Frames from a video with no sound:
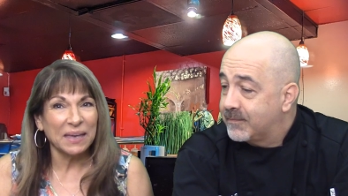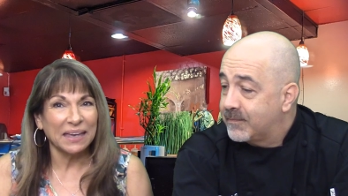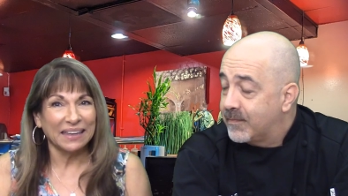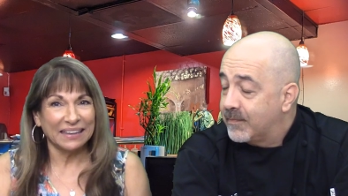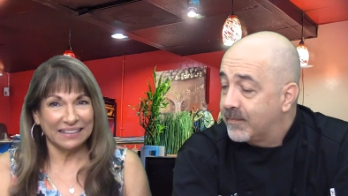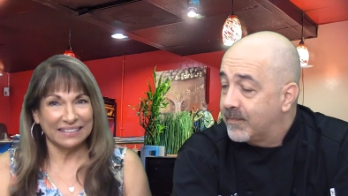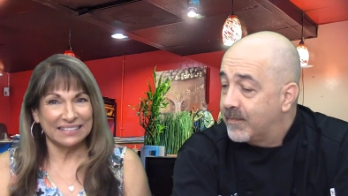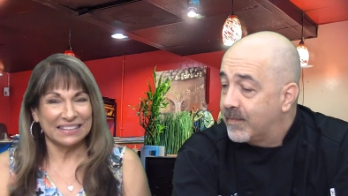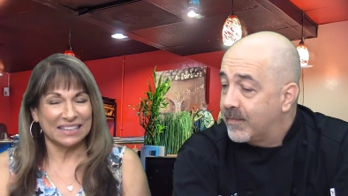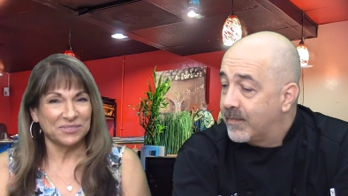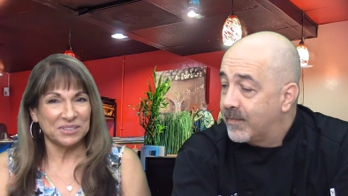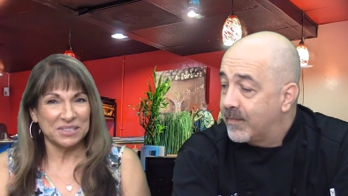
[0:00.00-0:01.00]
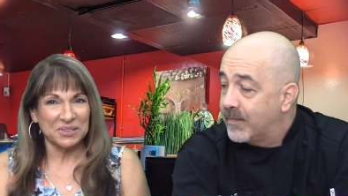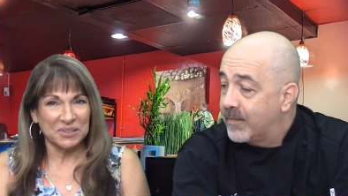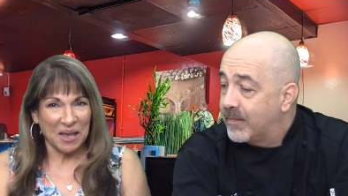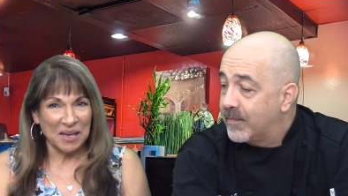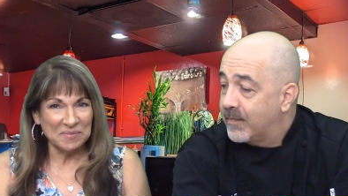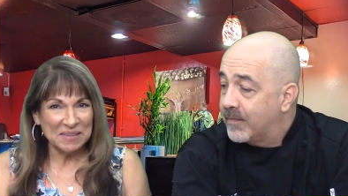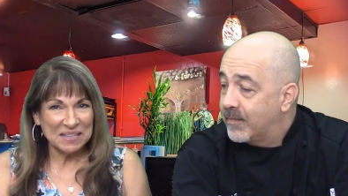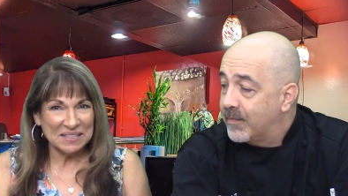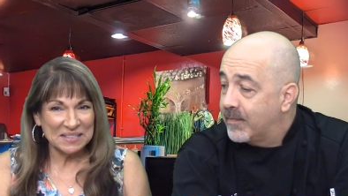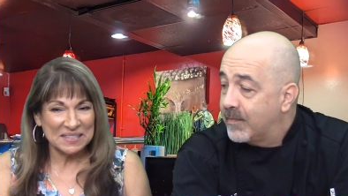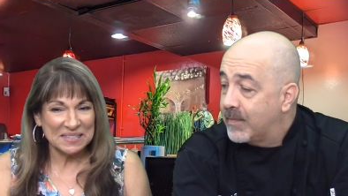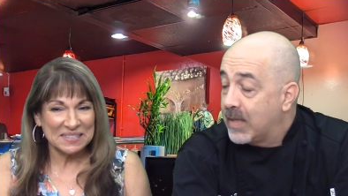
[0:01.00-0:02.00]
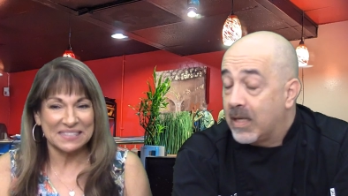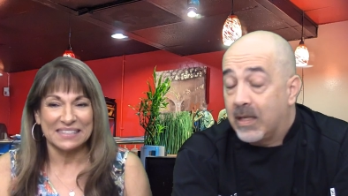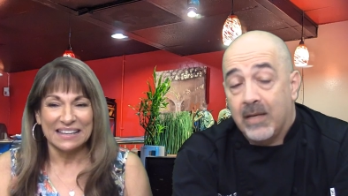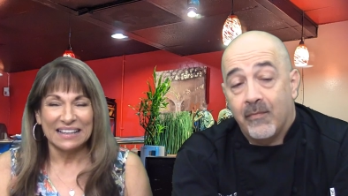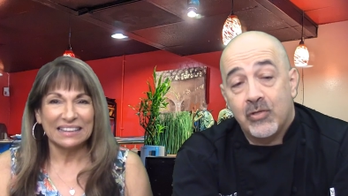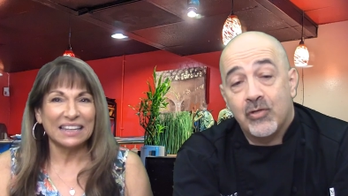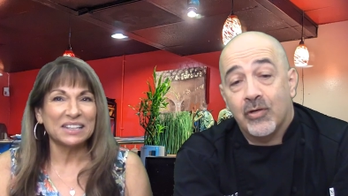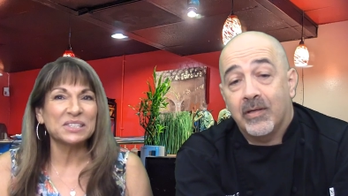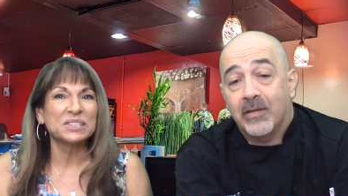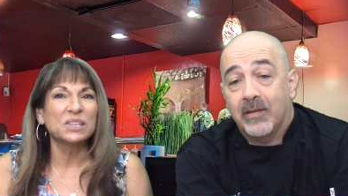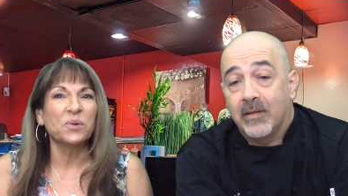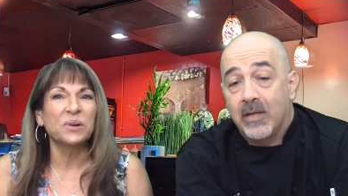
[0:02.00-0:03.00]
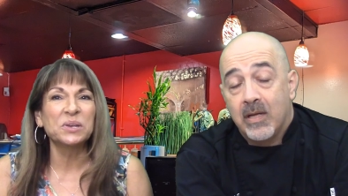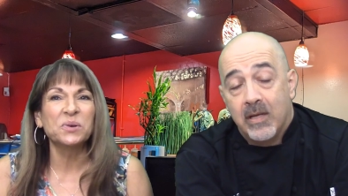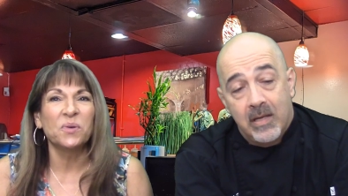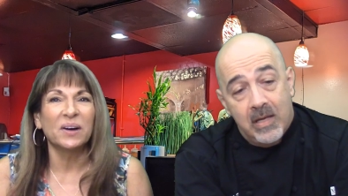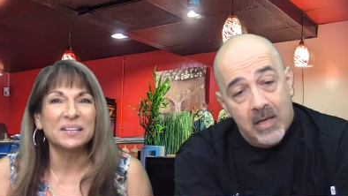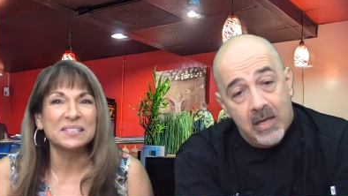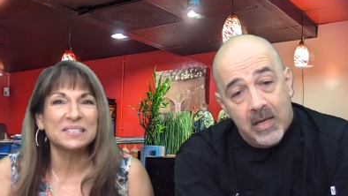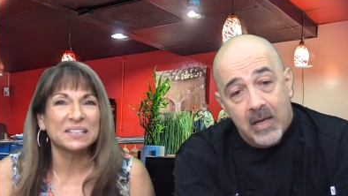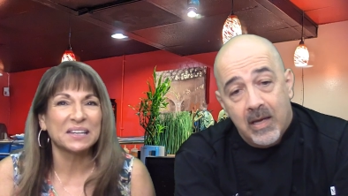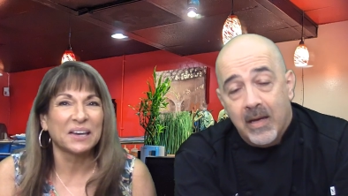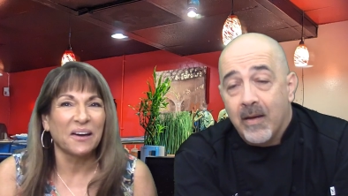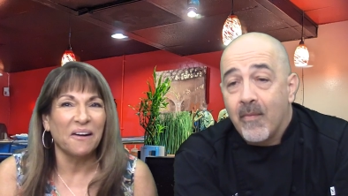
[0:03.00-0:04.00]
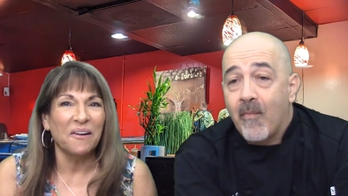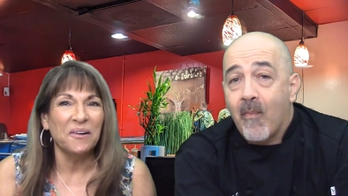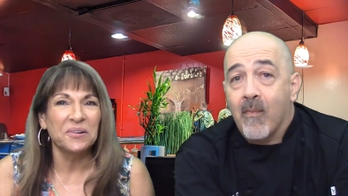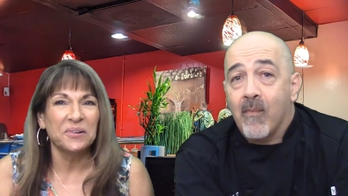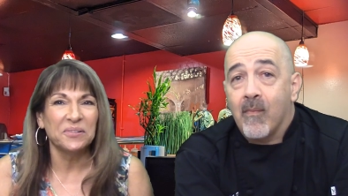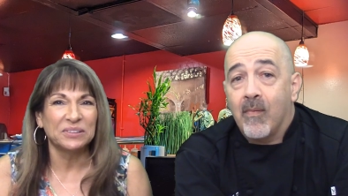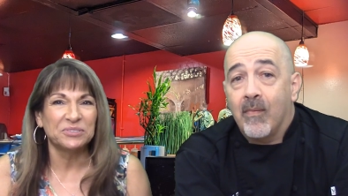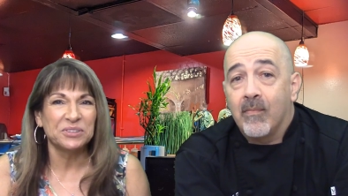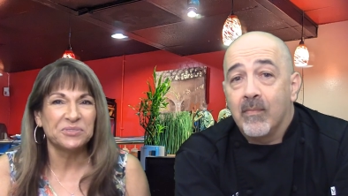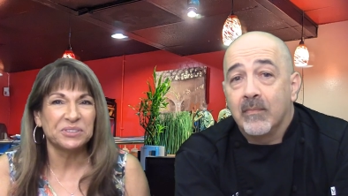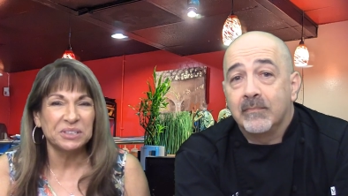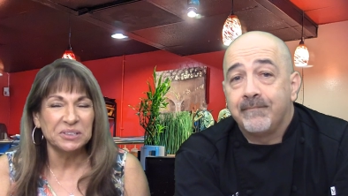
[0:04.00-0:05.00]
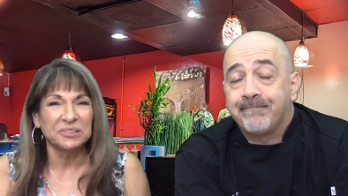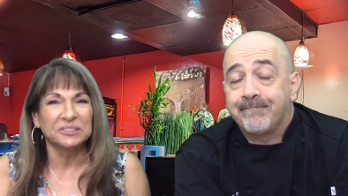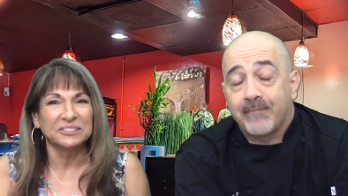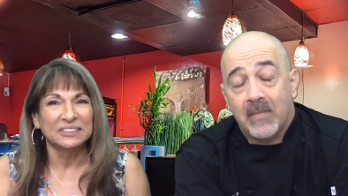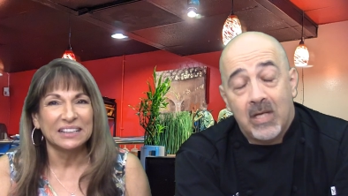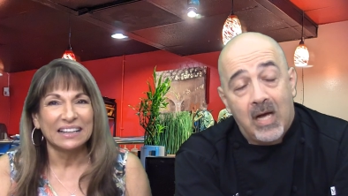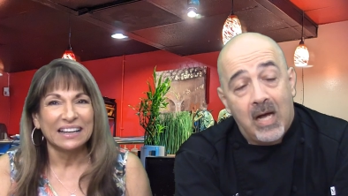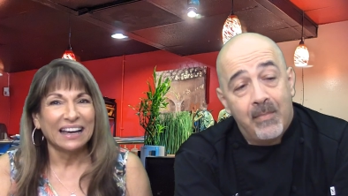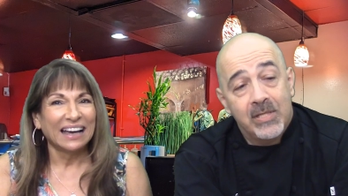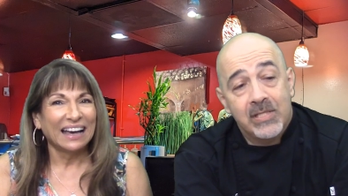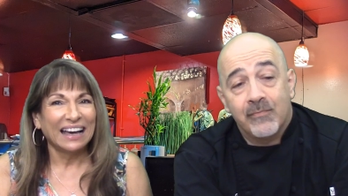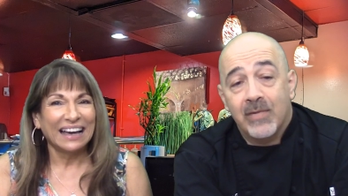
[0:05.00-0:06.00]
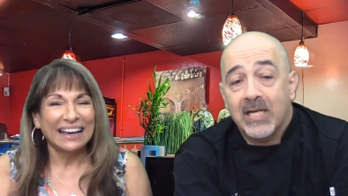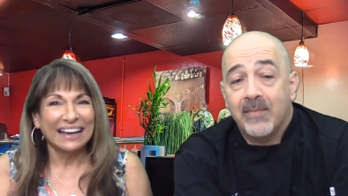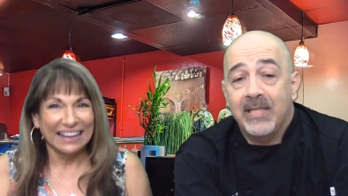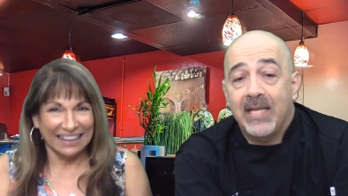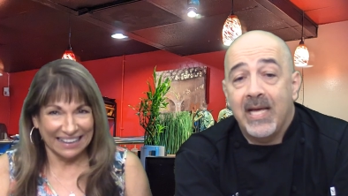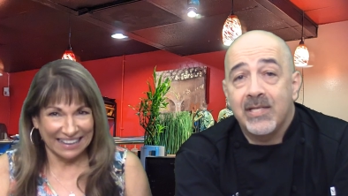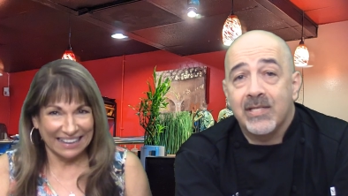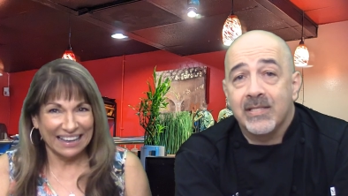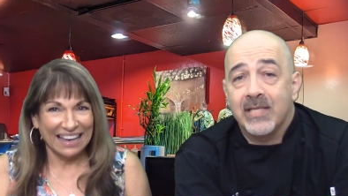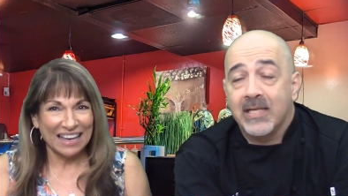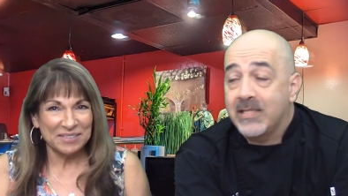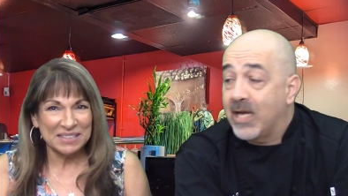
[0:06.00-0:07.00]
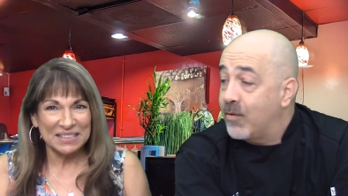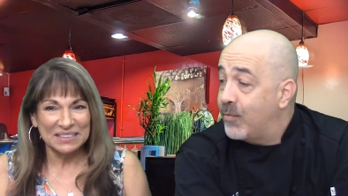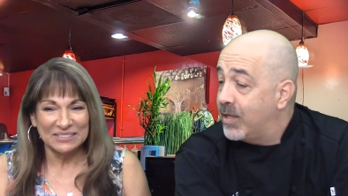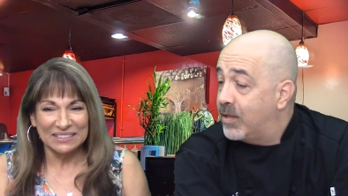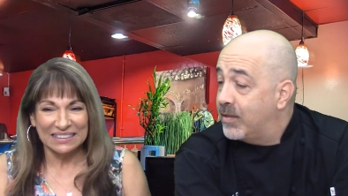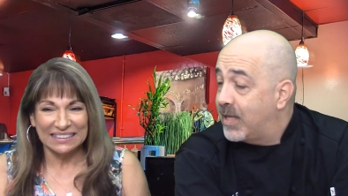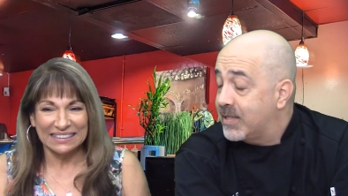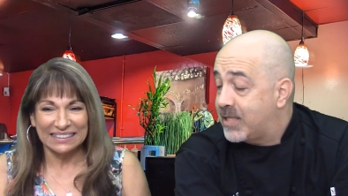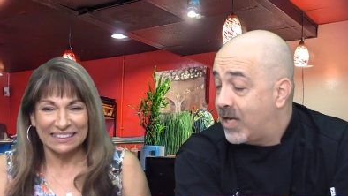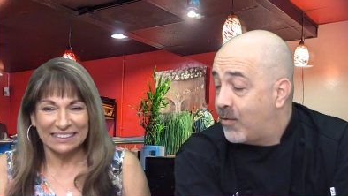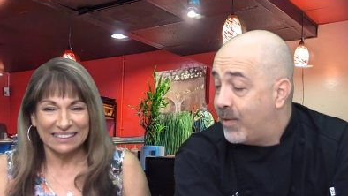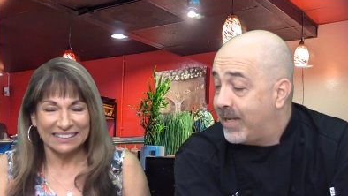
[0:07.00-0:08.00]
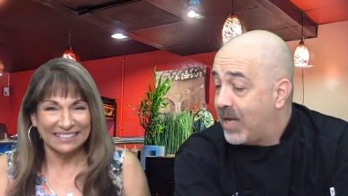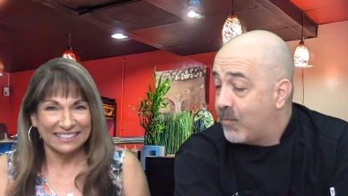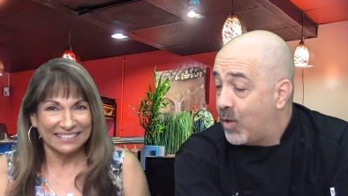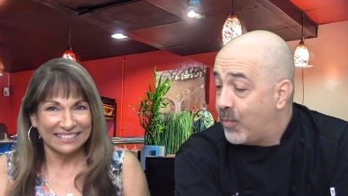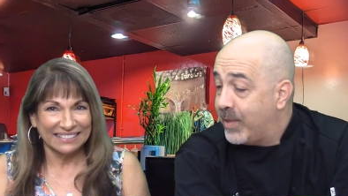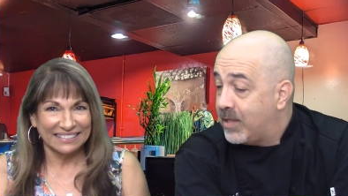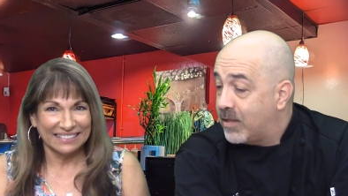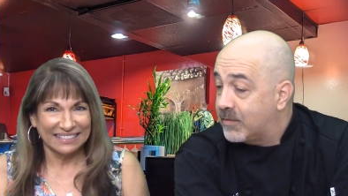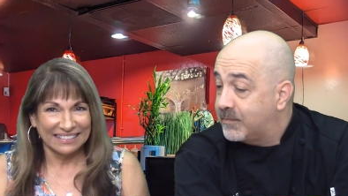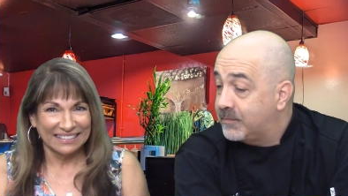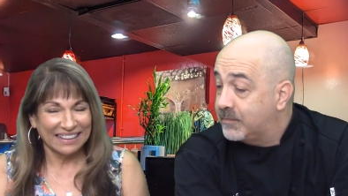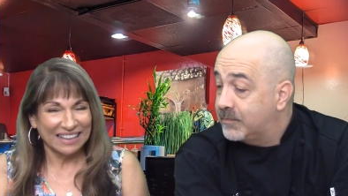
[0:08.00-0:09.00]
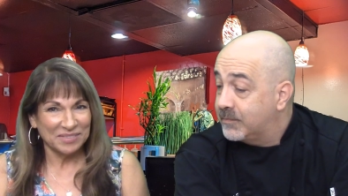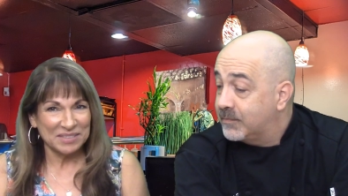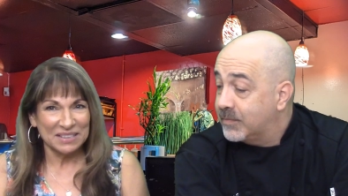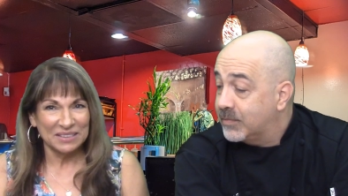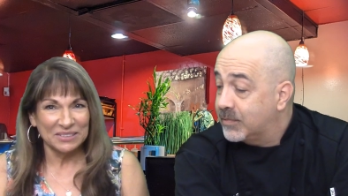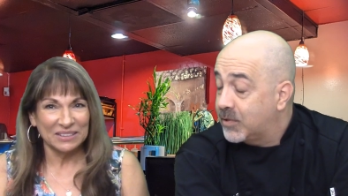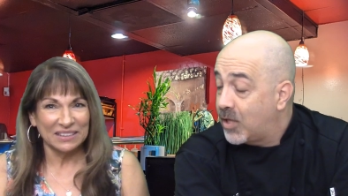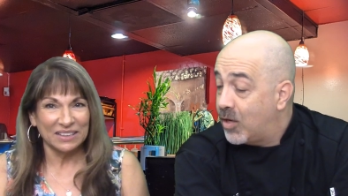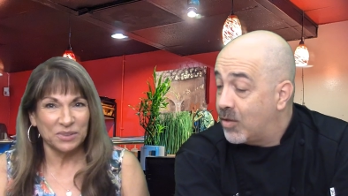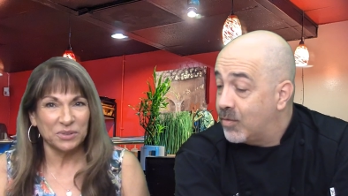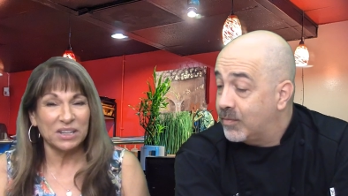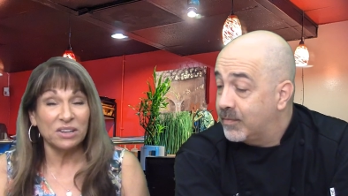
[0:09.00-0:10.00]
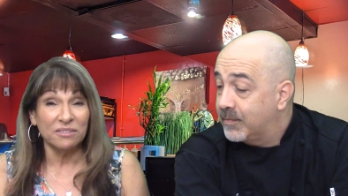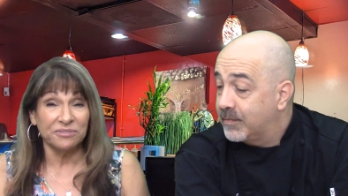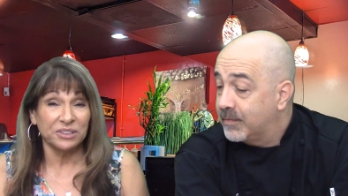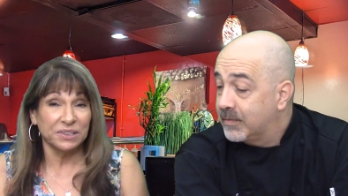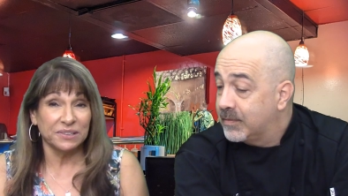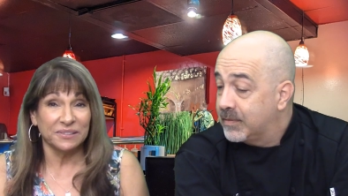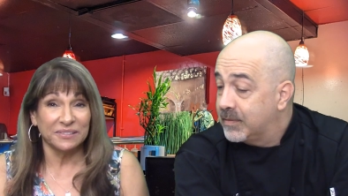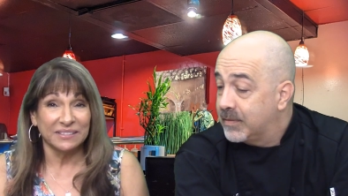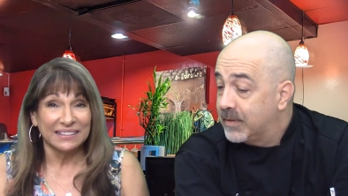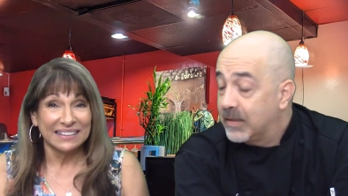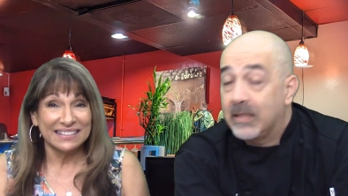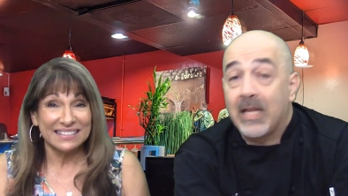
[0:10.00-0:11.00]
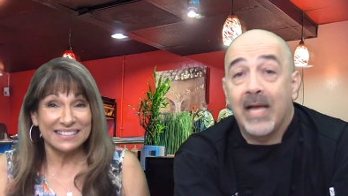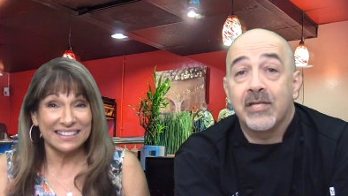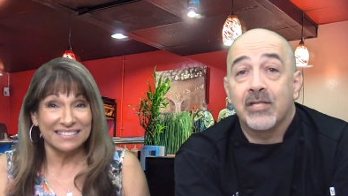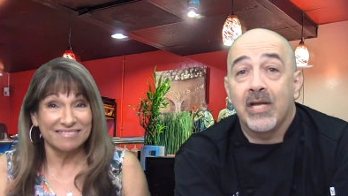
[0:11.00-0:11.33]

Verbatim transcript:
Speaker 1: and give us your comments. Give us. Let your... us know where you want us to go and review.
Speaker 2: Comments and recommendations. That's Absolutely. how we. That's how we get where we go.
Speaker 1: Absolutely, so, we're here for you. Like, so,